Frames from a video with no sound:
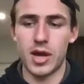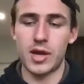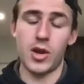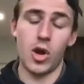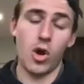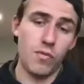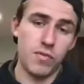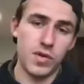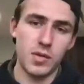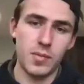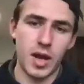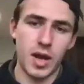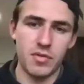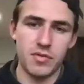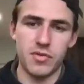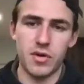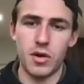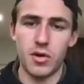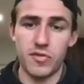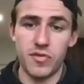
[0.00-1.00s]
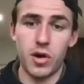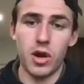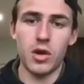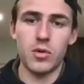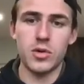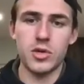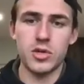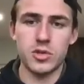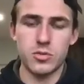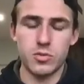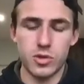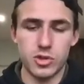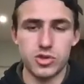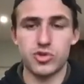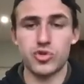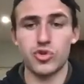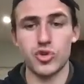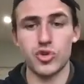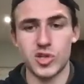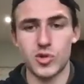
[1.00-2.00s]
and hopefully my followers will
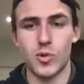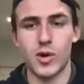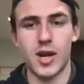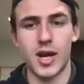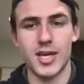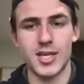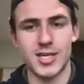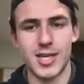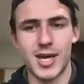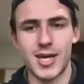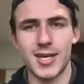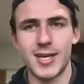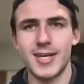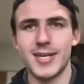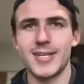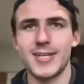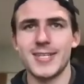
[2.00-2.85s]
trust what I say,